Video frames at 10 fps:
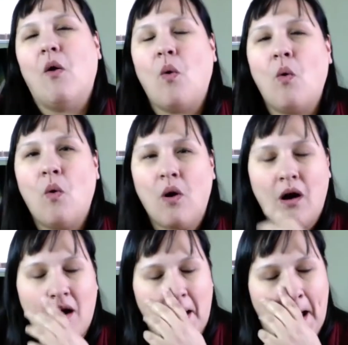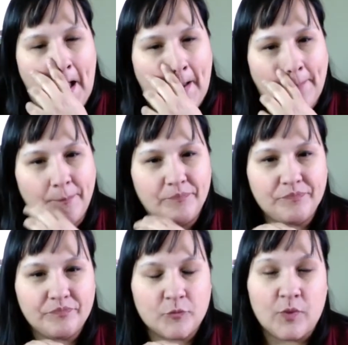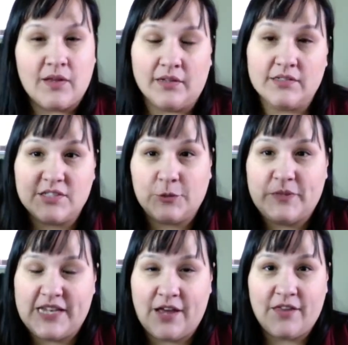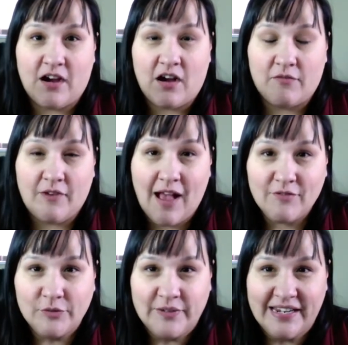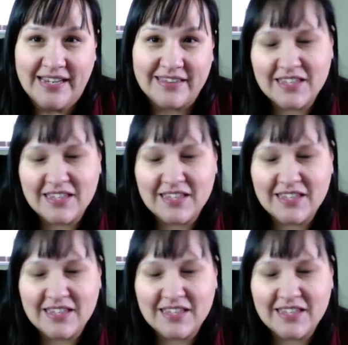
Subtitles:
or well, it'll still be down there on Ravelry